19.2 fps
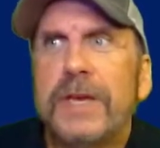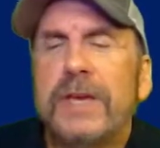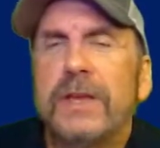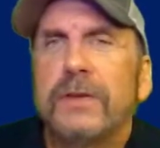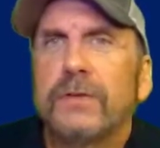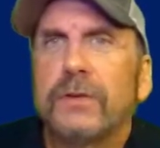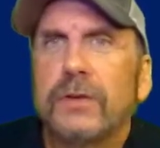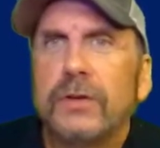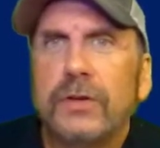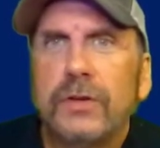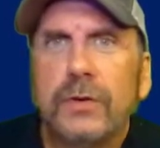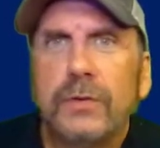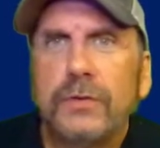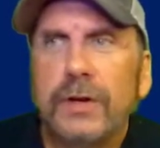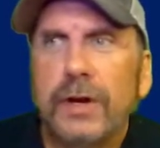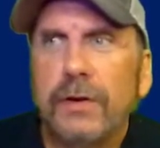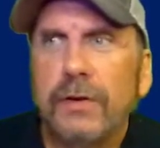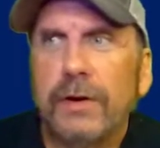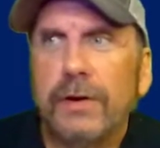It's a huge
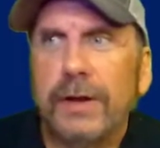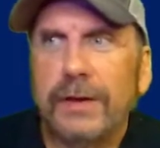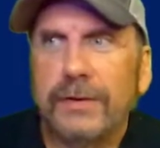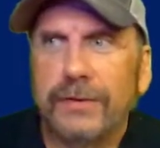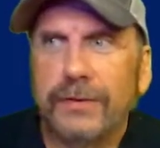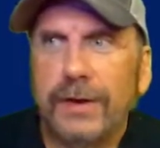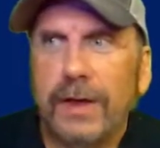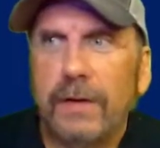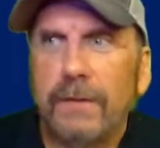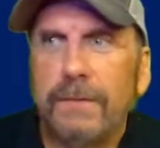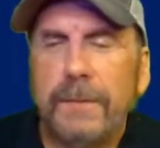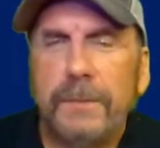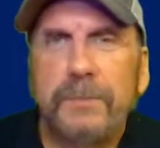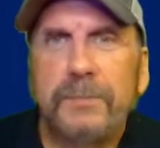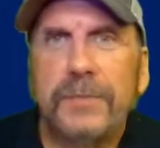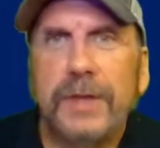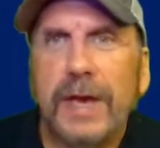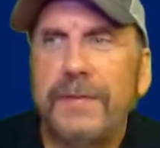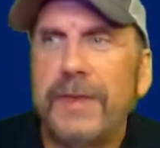area in itself.
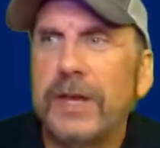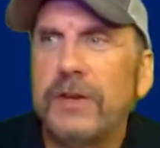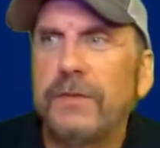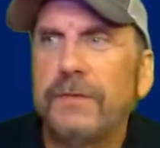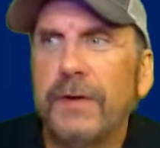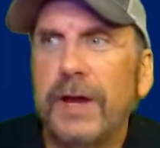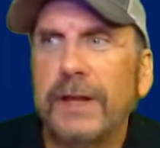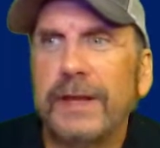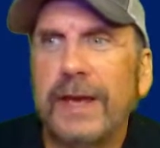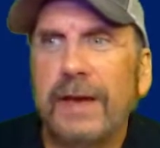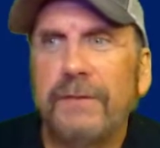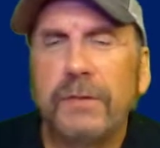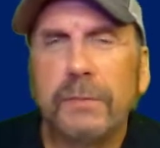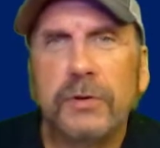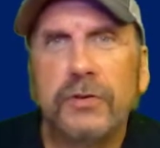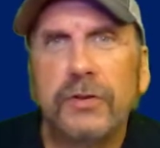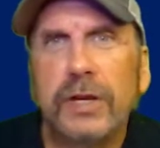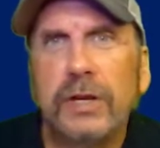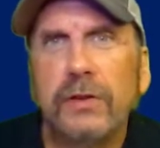And then you finally have the
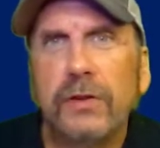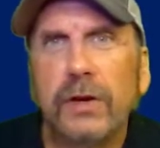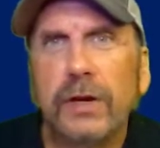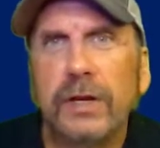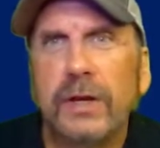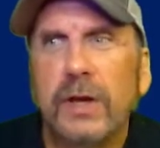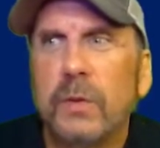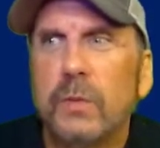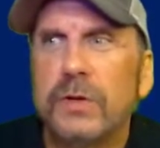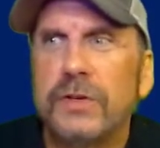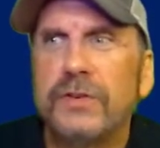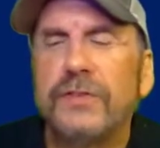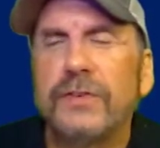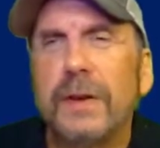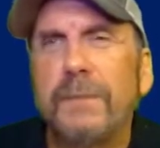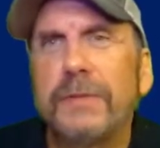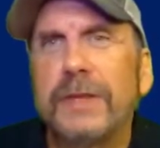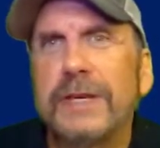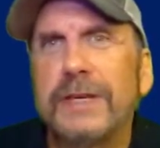machine learning, which is
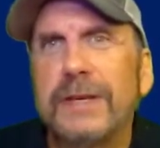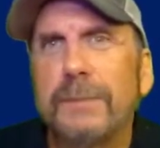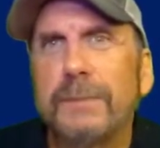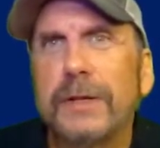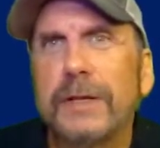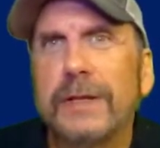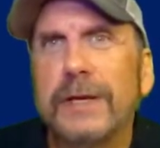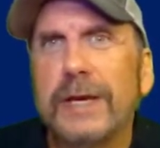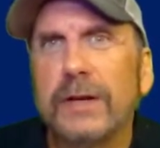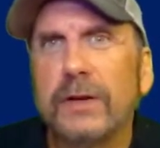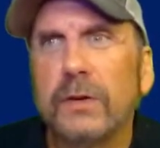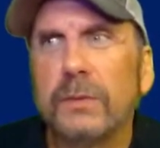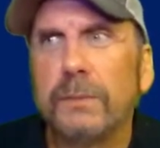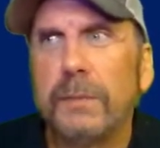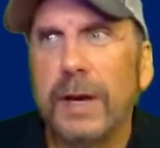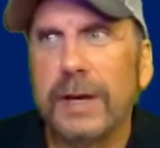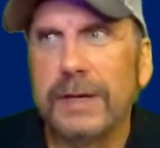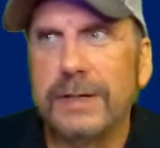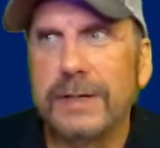something typically handled
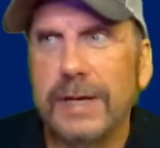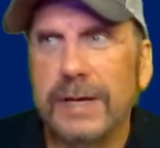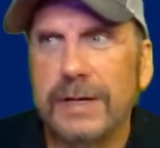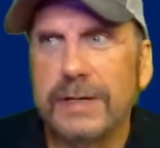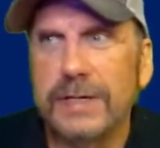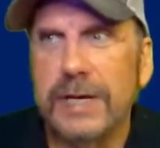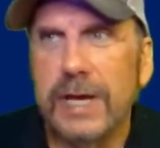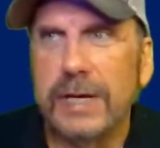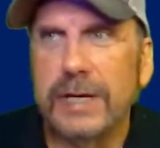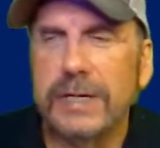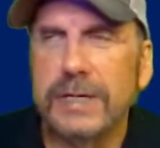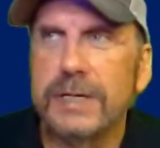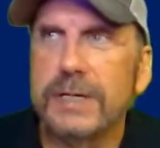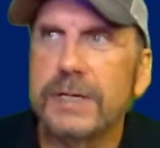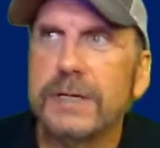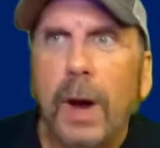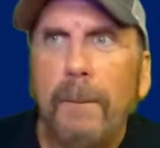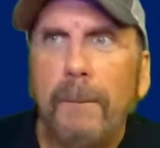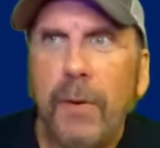by a data
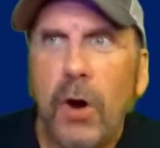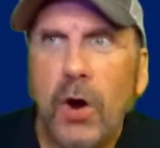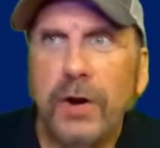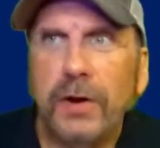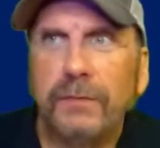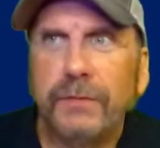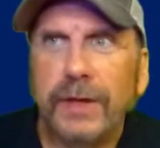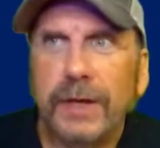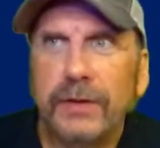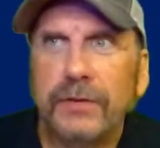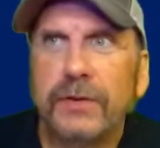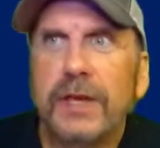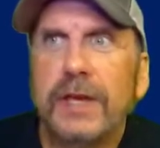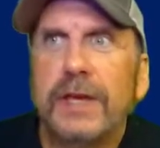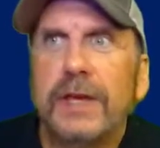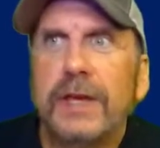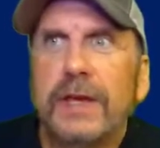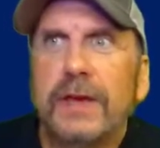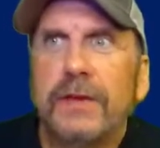scientist. A part of this,
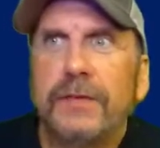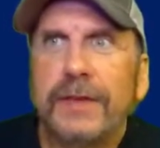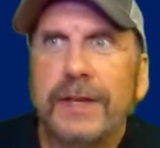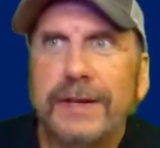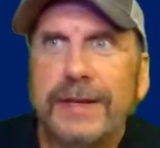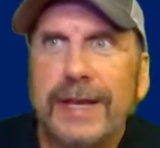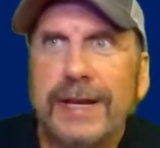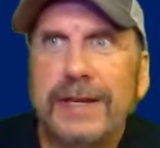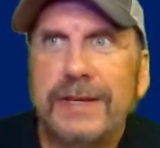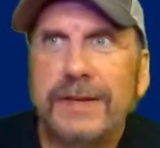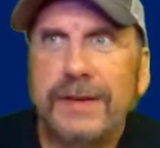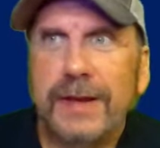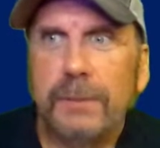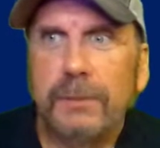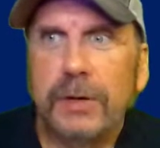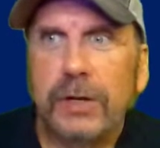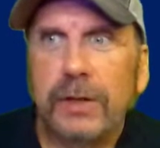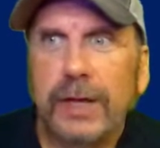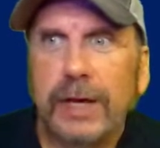the data
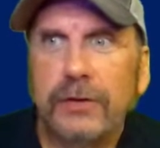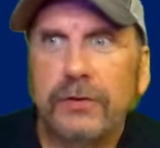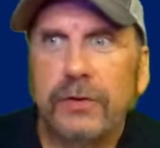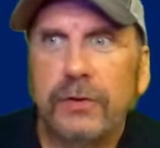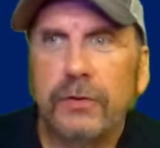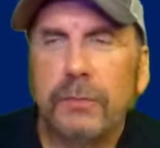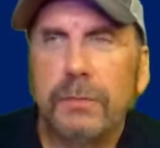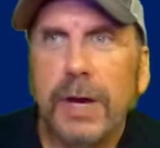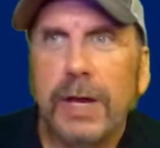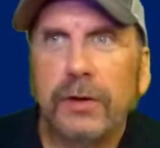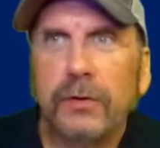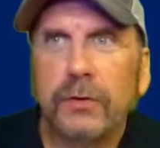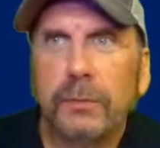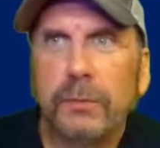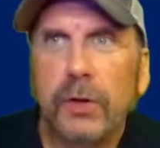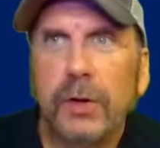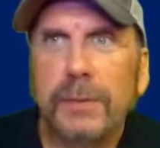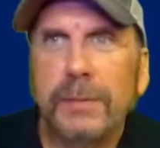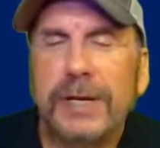step collection through model
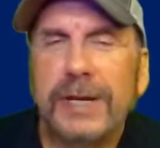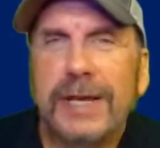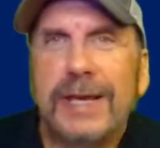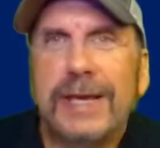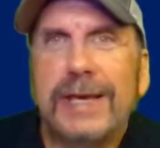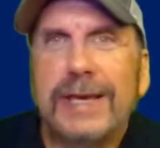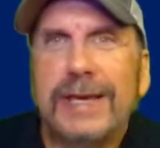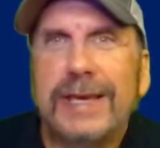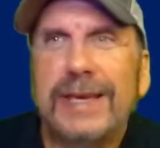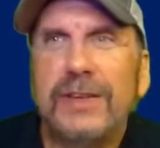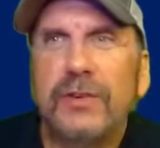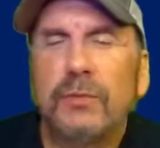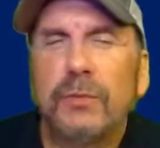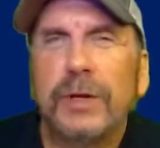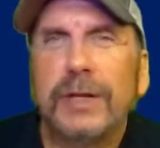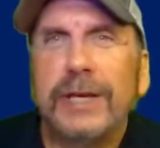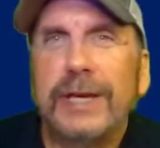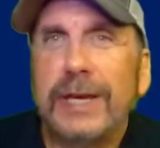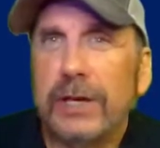deployment, is
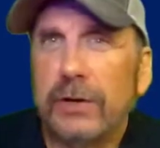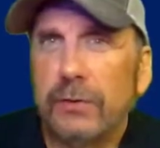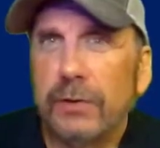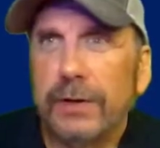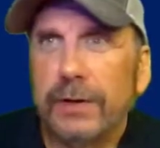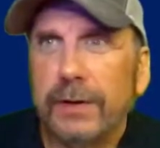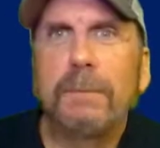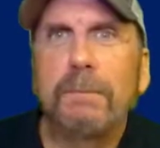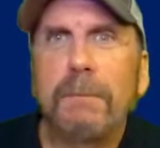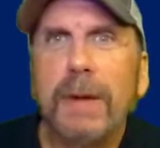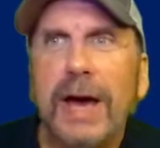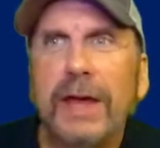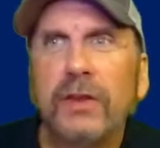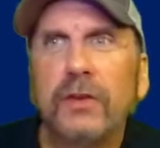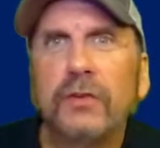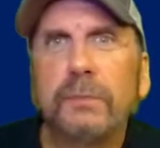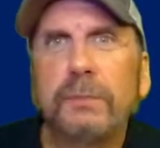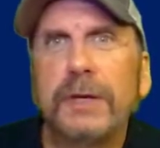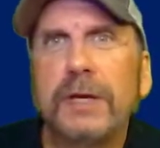really iterative.
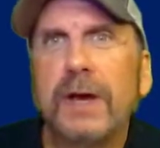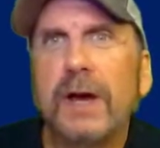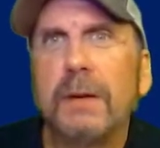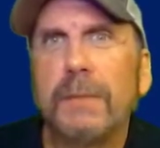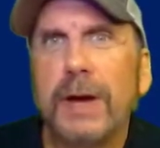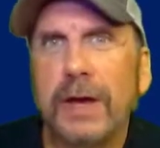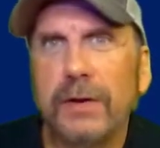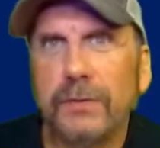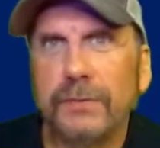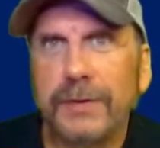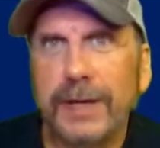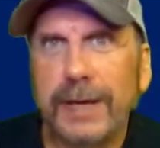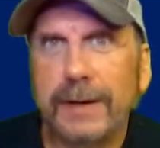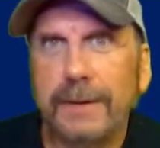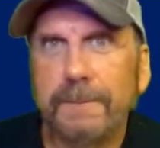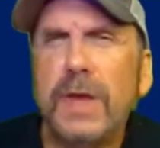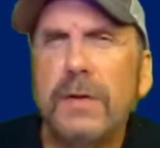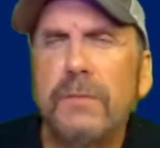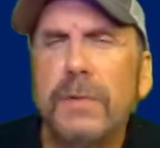Models become out of
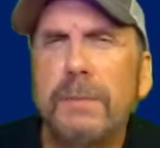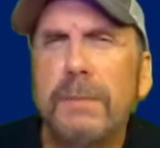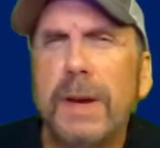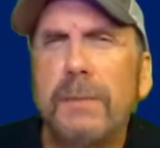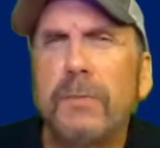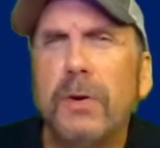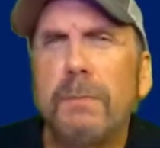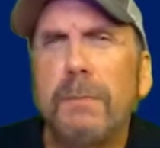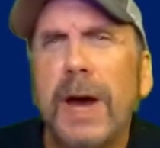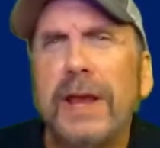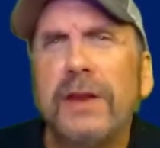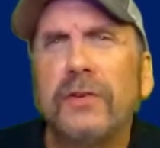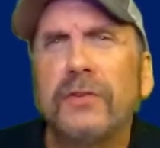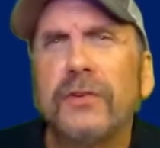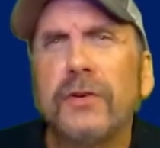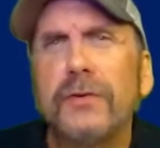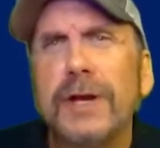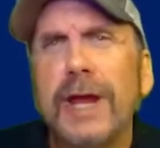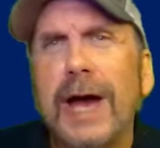date. Remember, models
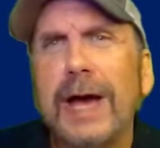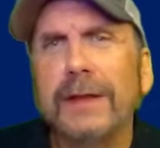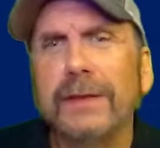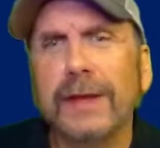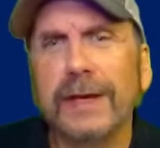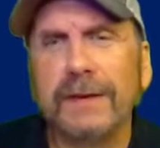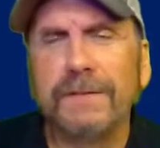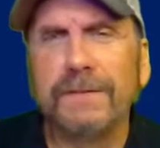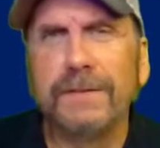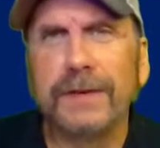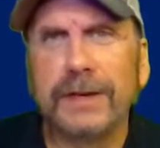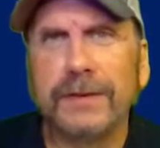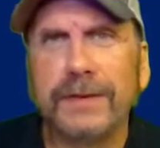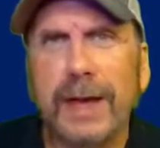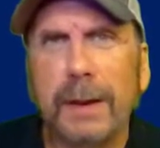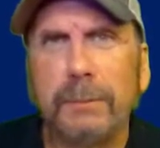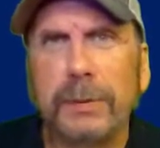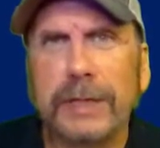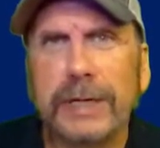are not like fixed
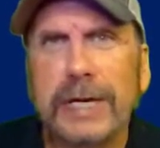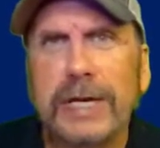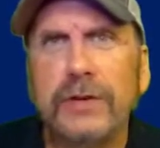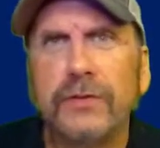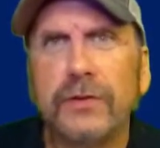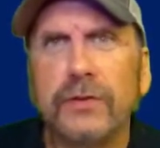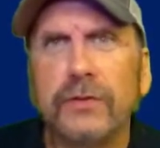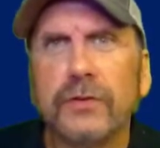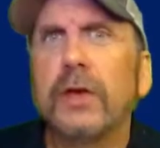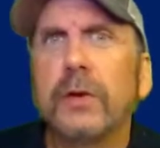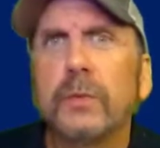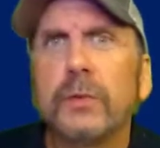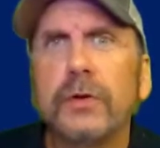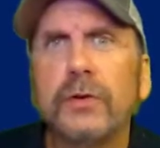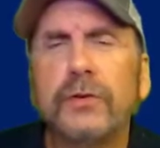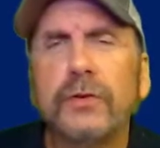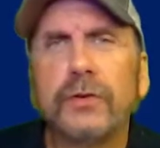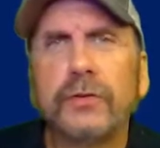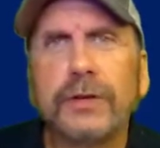applications where you
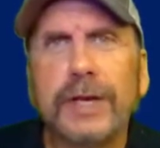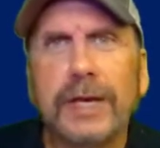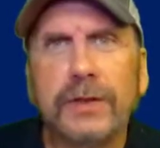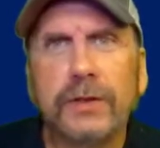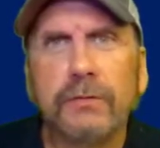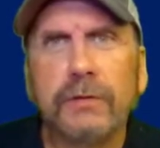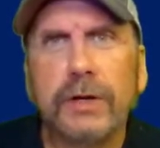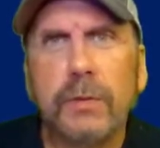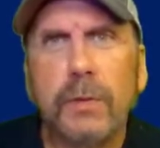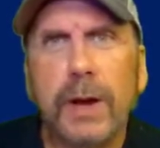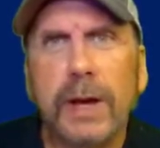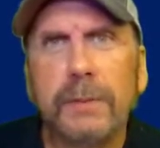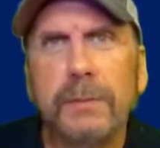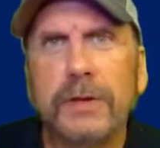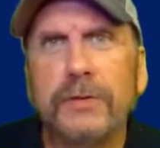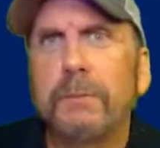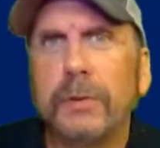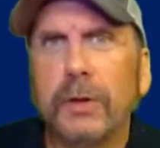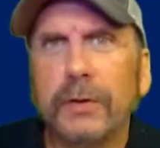just get the
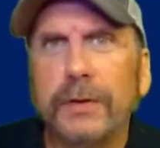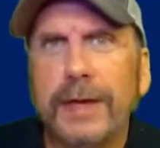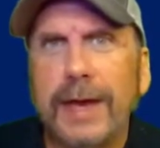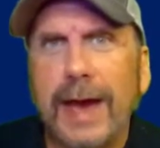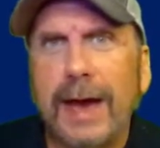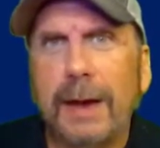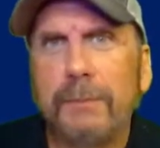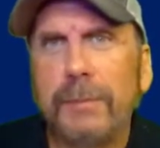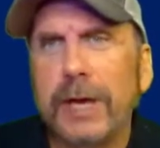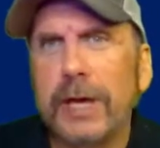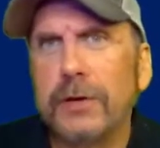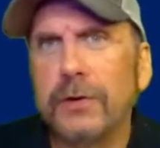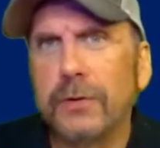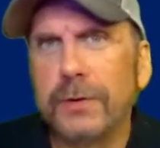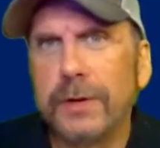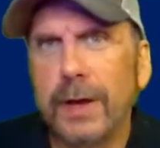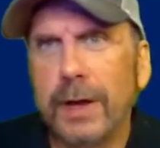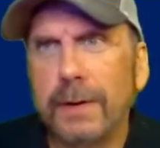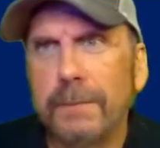requirements, build the app, and you're
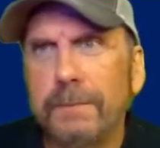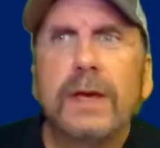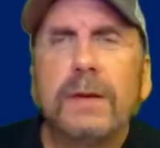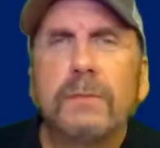done.